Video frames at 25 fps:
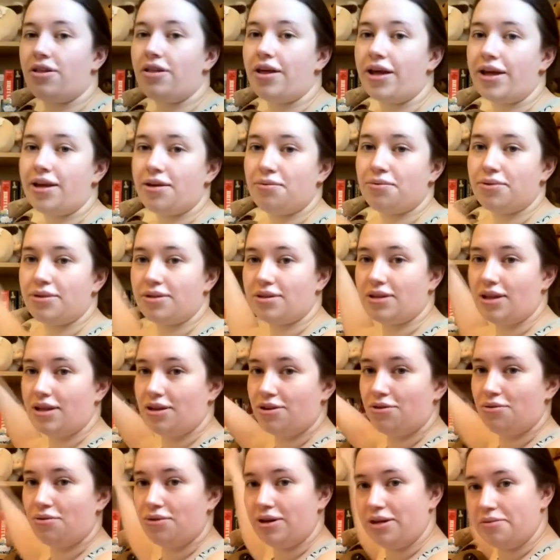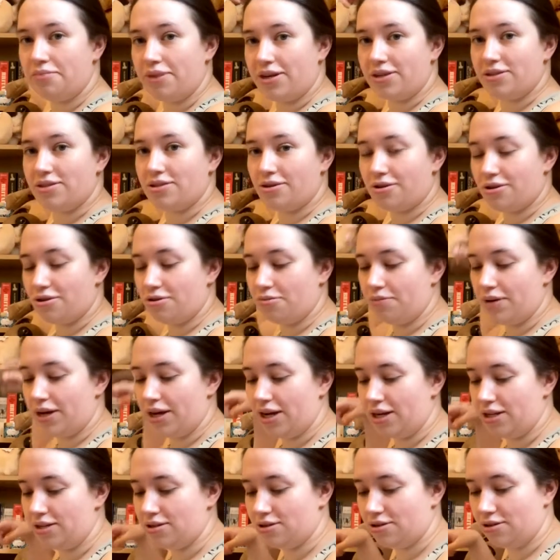like, would, like, go in a big circle
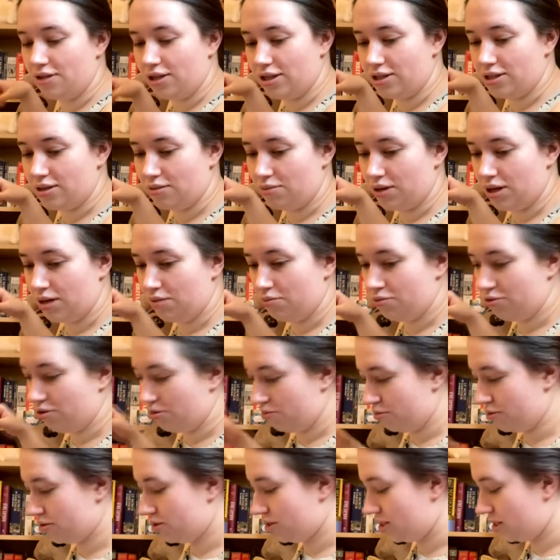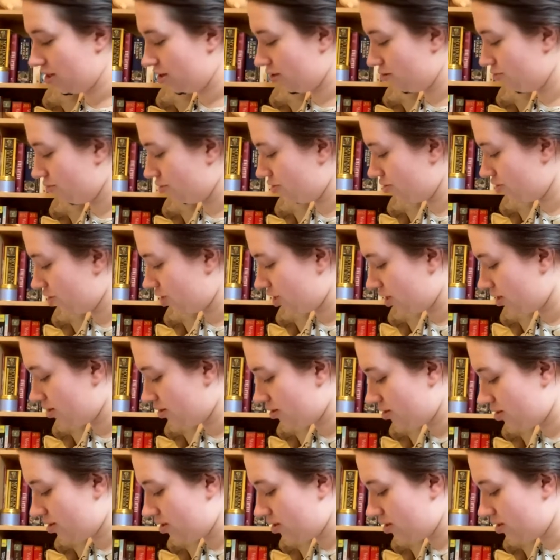behind her, like some kind of proper Sailor Moon shit.